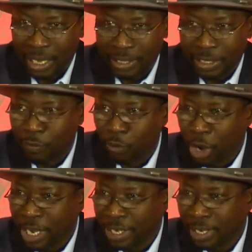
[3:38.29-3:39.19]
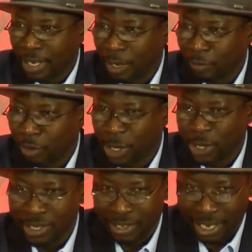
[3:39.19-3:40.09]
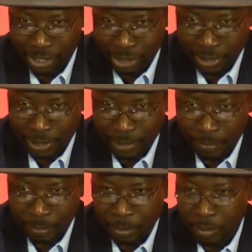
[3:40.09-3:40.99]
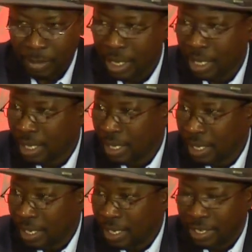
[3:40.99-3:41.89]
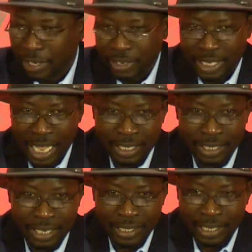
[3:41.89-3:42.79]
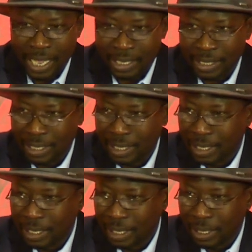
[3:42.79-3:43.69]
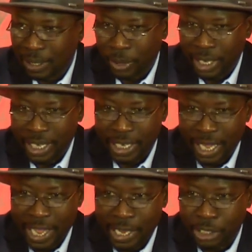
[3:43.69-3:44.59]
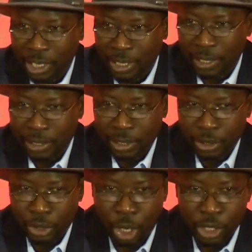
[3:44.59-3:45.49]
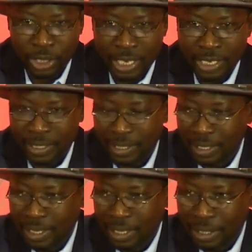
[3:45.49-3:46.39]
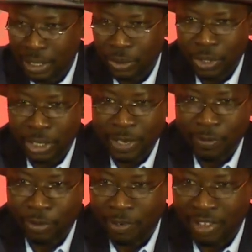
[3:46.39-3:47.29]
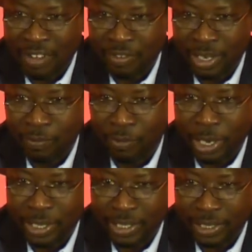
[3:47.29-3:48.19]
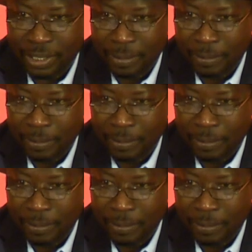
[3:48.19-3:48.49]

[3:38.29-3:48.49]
devoid of written traditions. And the result is that we engage sources that do not involve African voices,